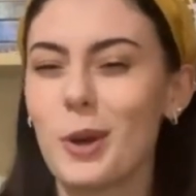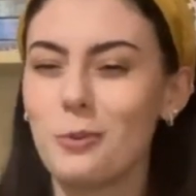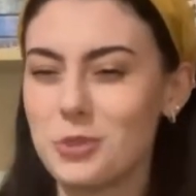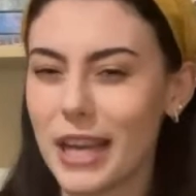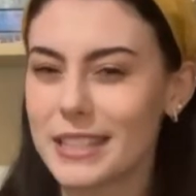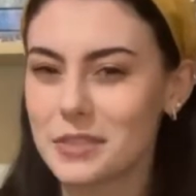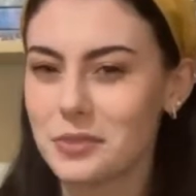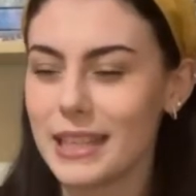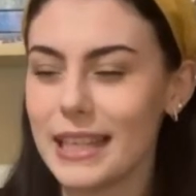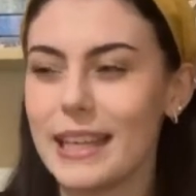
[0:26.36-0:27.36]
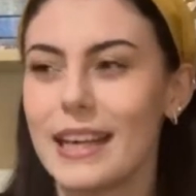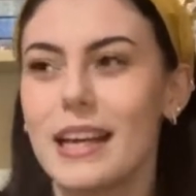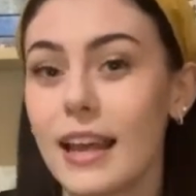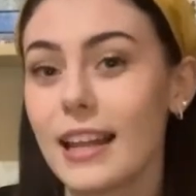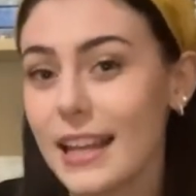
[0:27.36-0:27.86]
objectively.
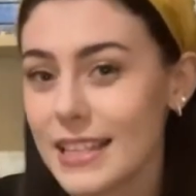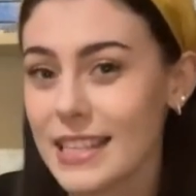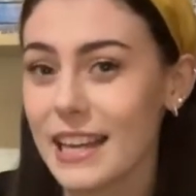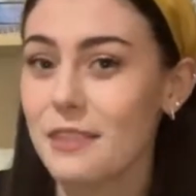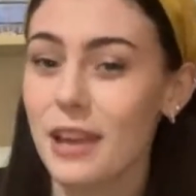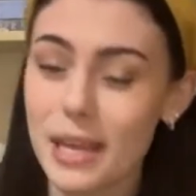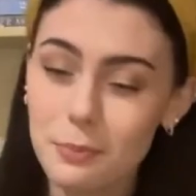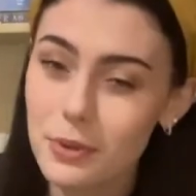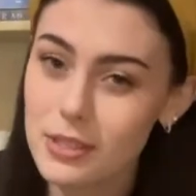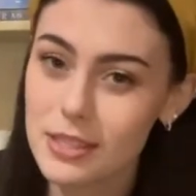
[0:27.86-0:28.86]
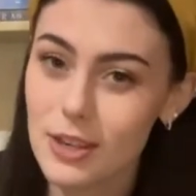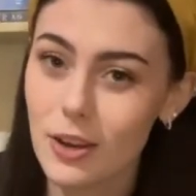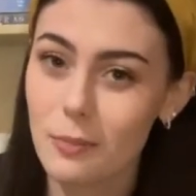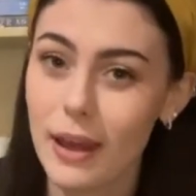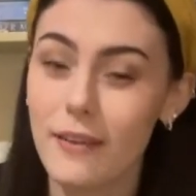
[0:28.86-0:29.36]
Like I said, I have 8 books to
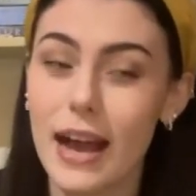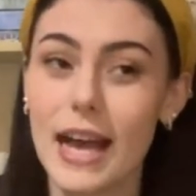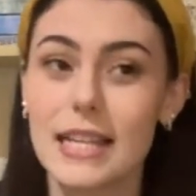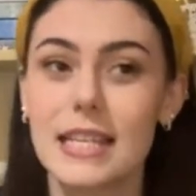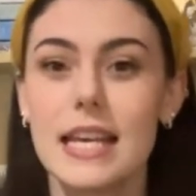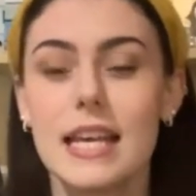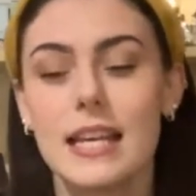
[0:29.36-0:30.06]
talk about, and